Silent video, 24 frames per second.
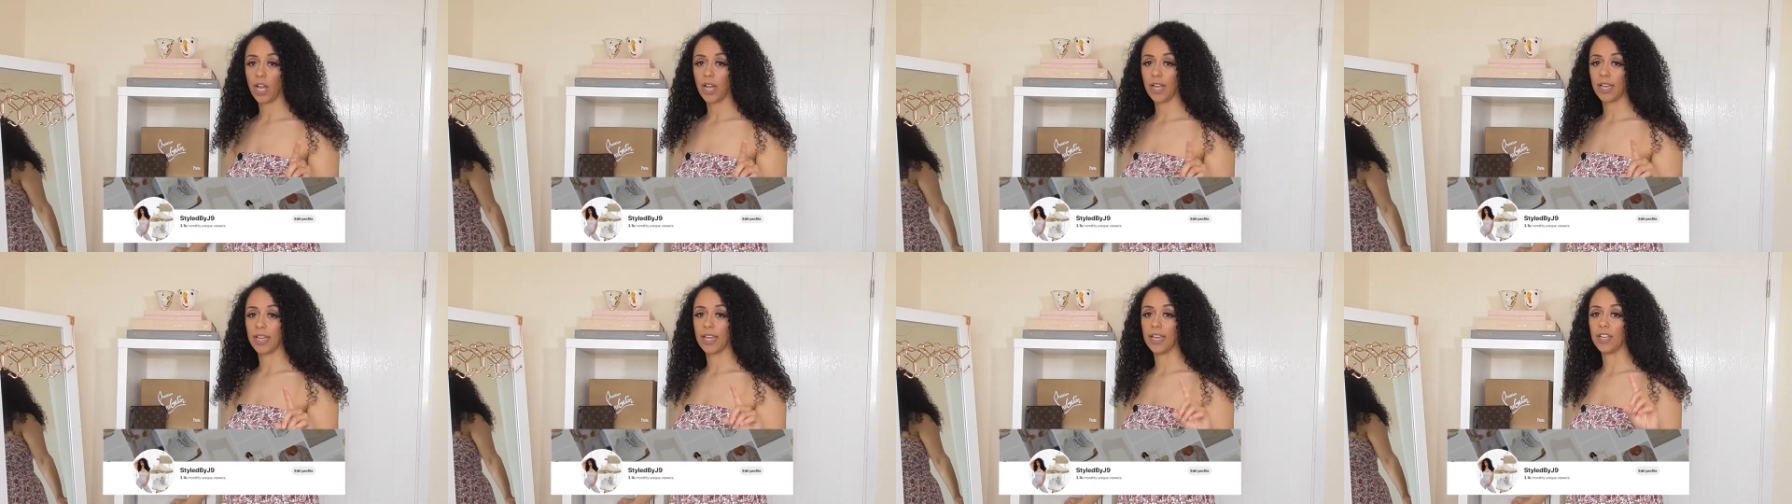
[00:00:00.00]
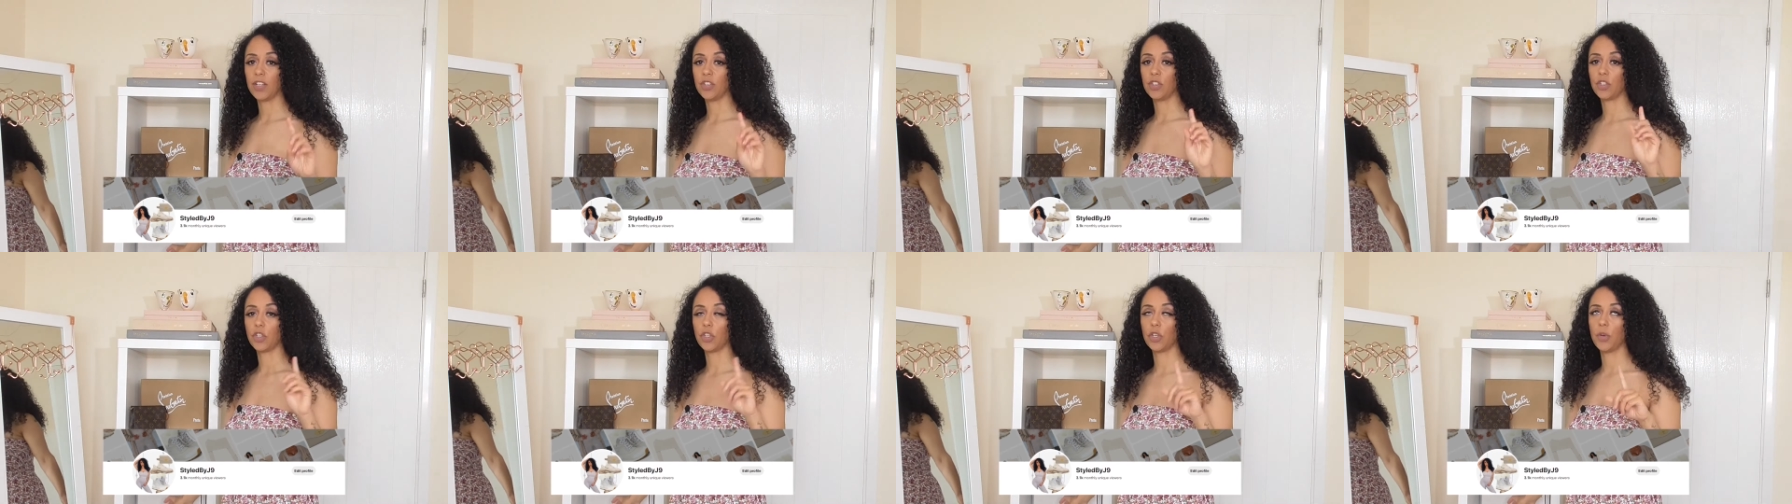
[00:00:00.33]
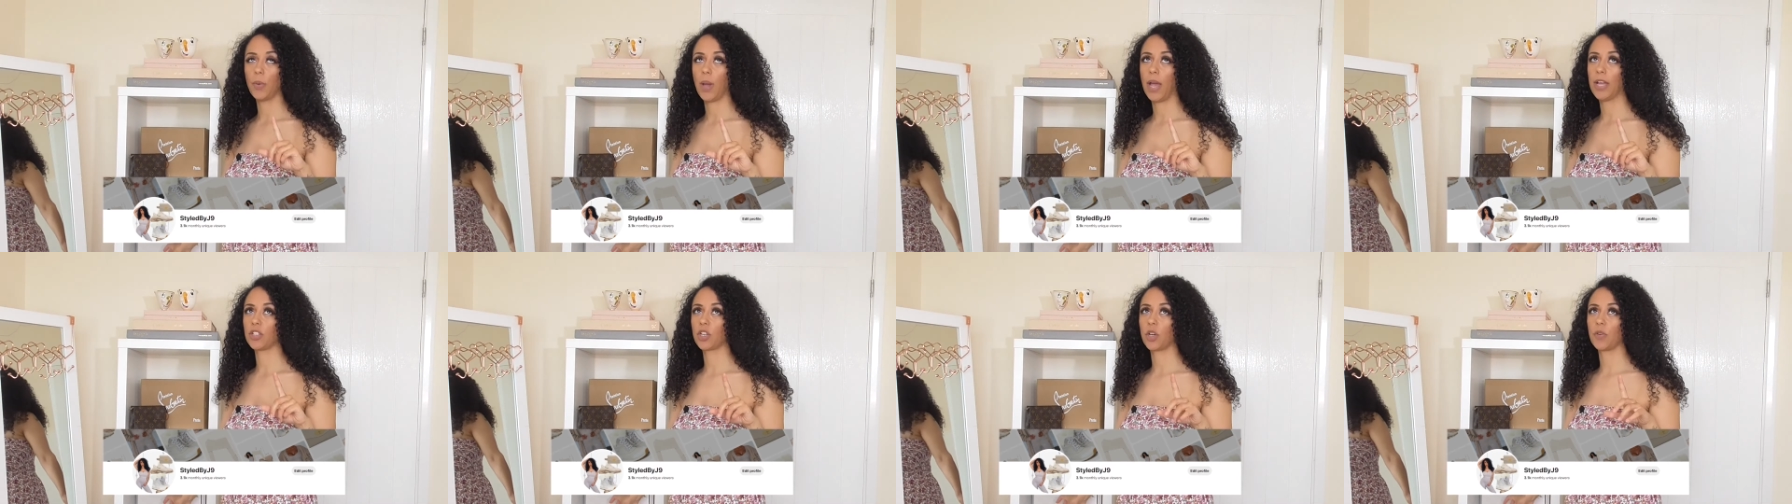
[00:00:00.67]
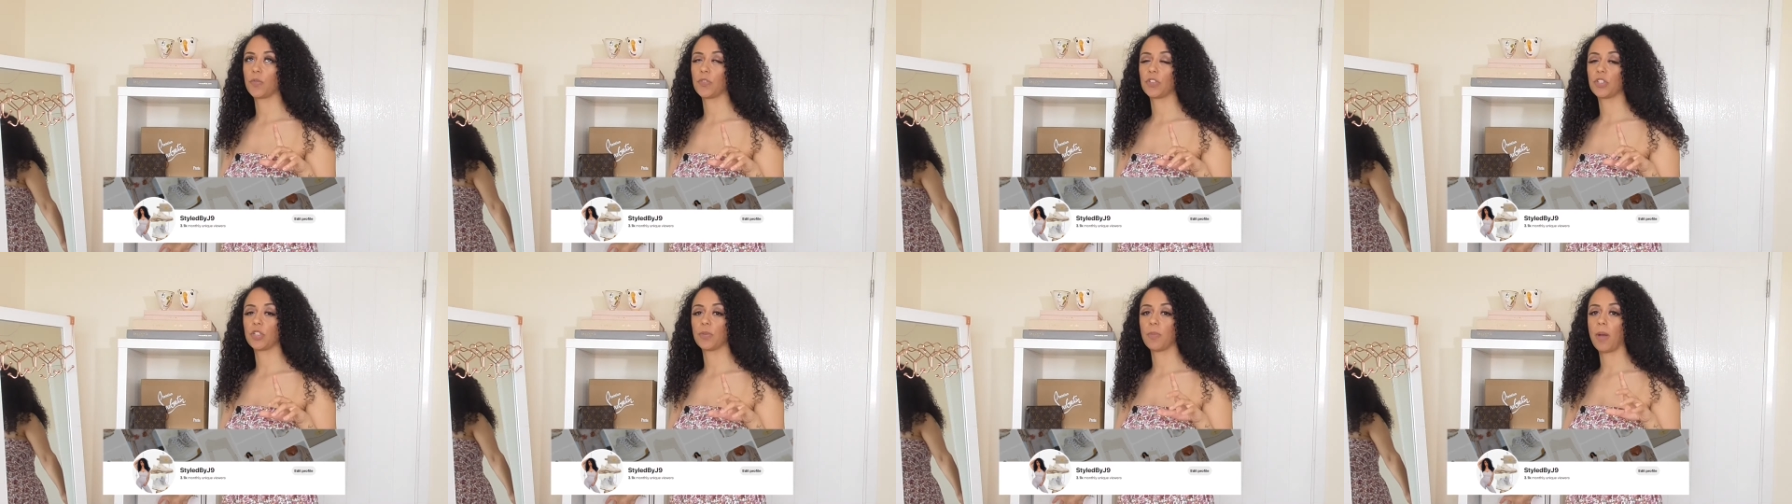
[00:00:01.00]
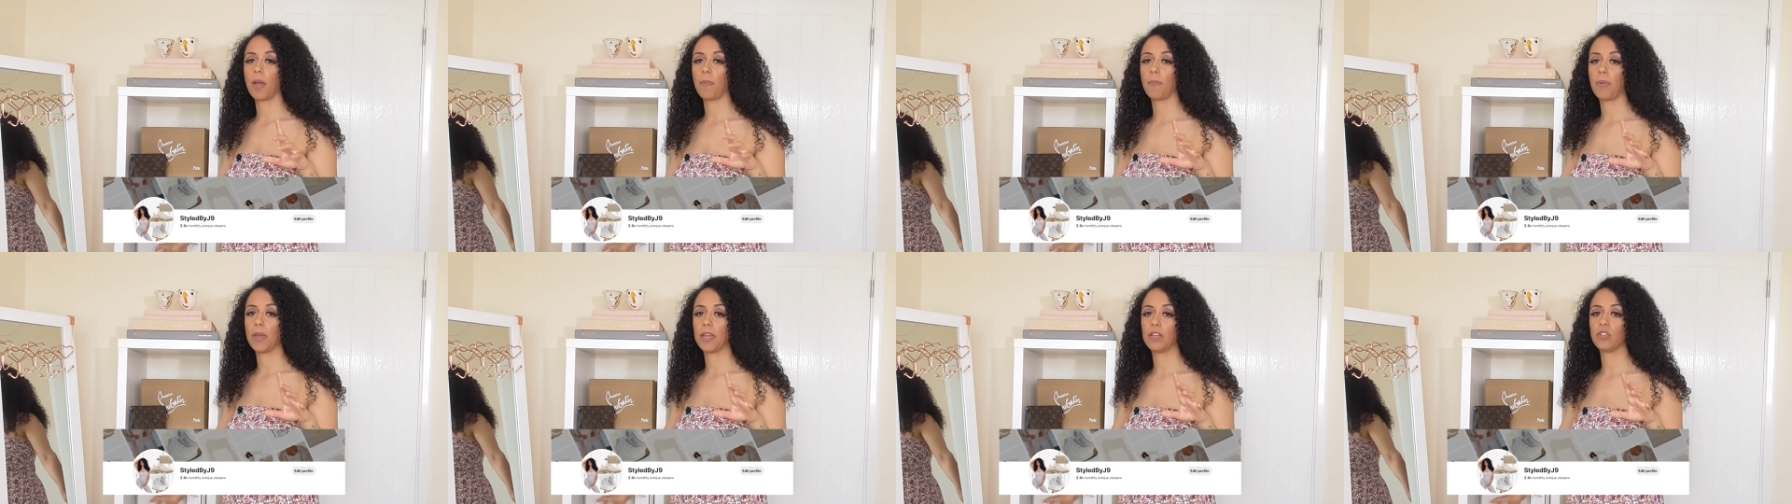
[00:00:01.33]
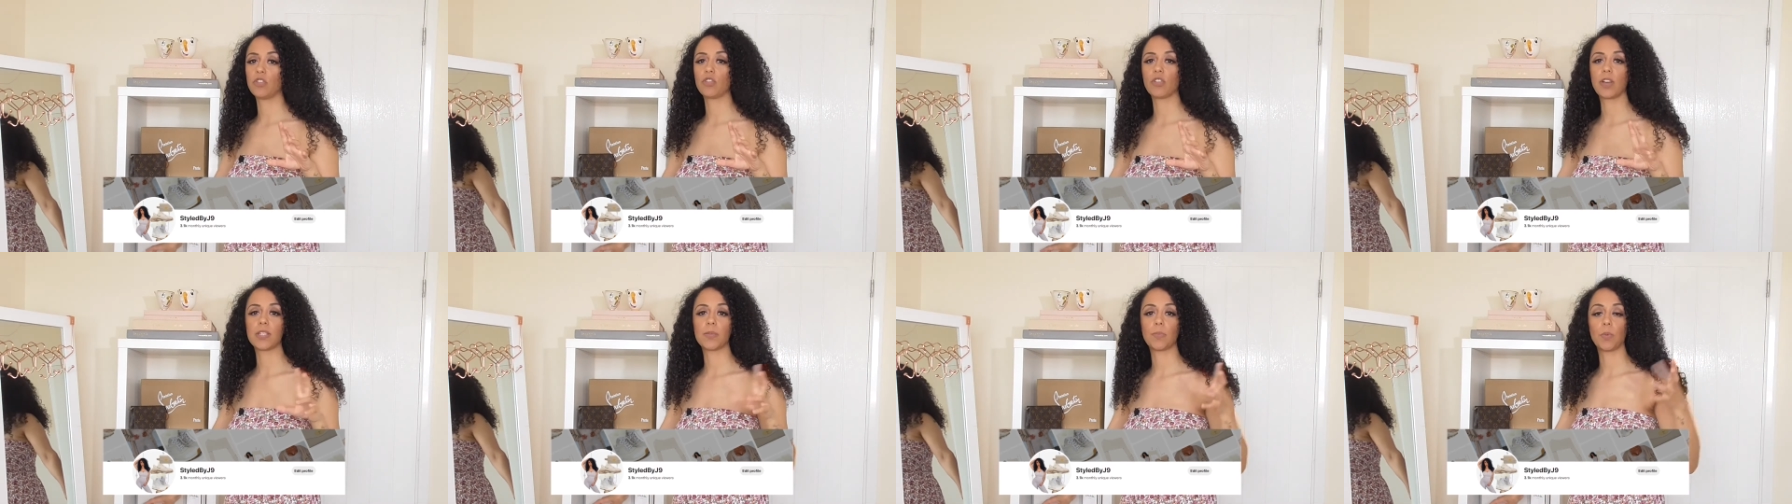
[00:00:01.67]
jacket, do head over to my
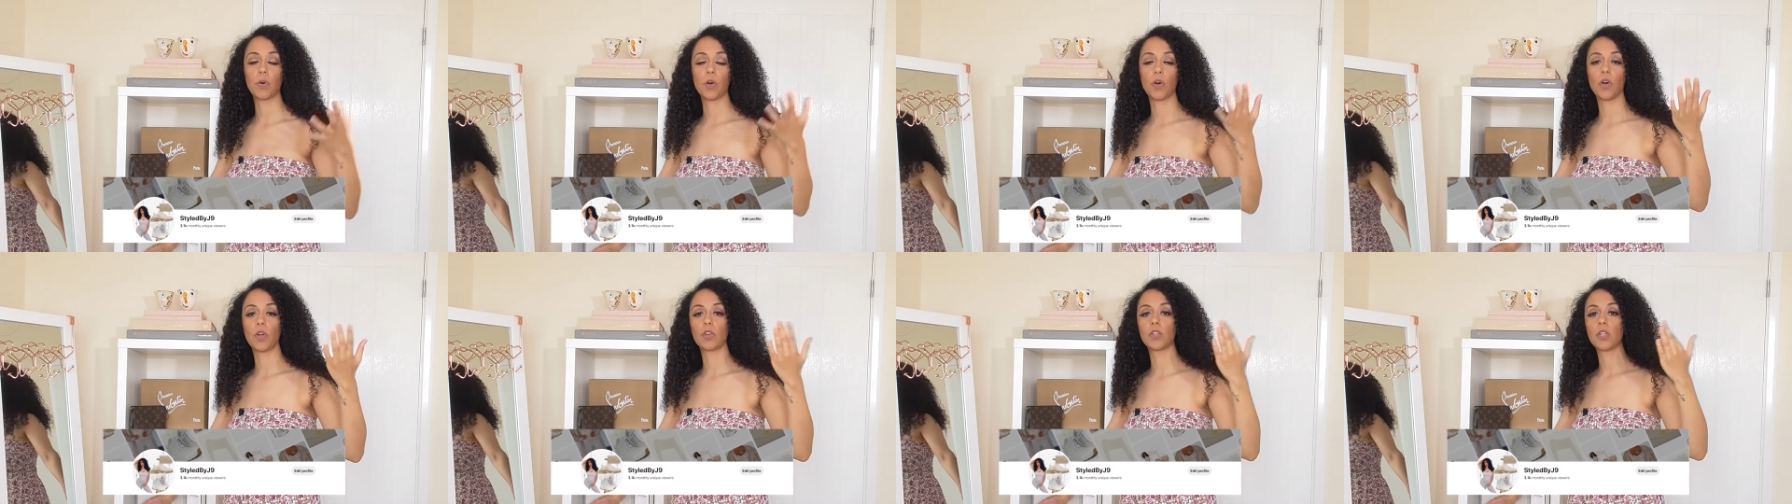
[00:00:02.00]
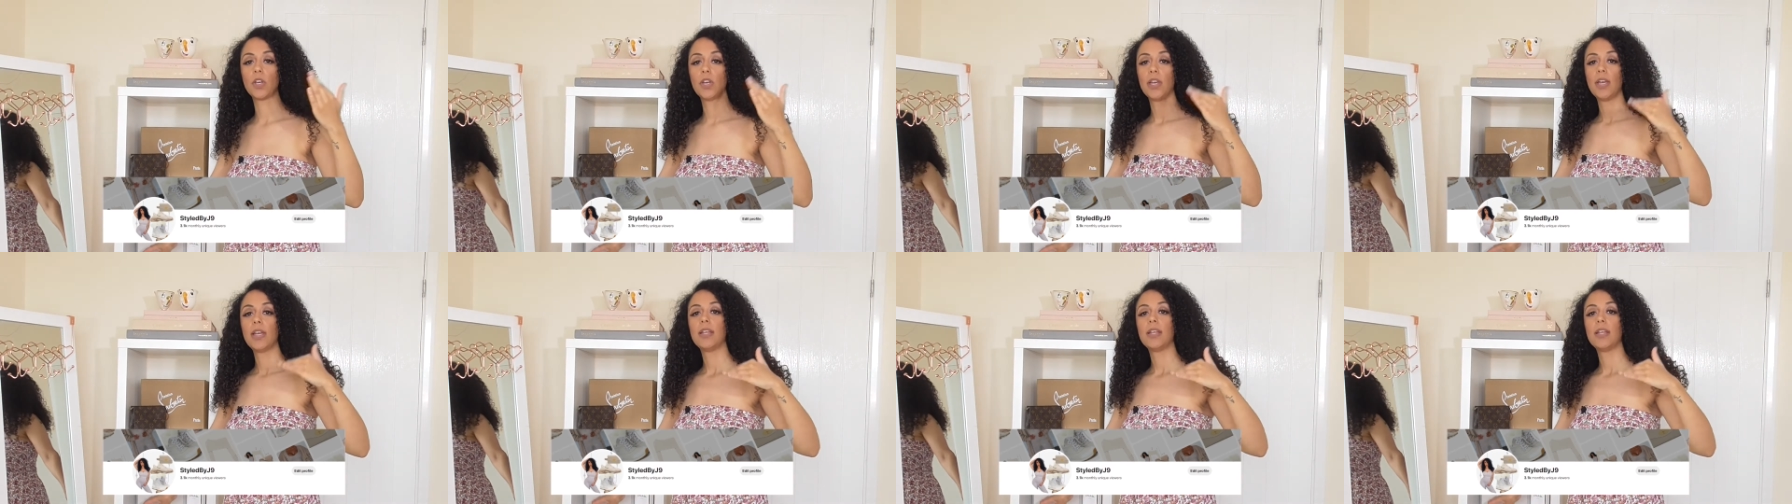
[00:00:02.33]
Pinterest board,